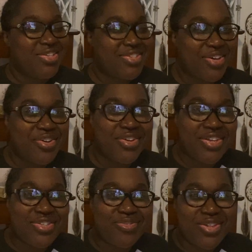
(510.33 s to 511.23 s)
So
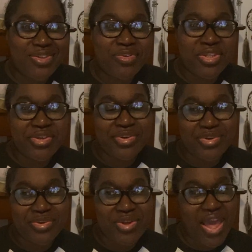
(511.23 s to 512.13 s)
it's really, really
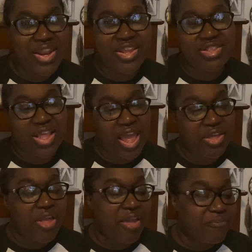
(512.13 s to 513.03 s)
cool.
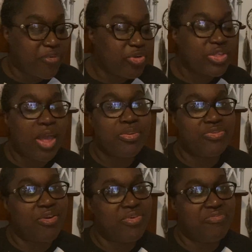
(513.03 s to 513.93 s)
At first I was very,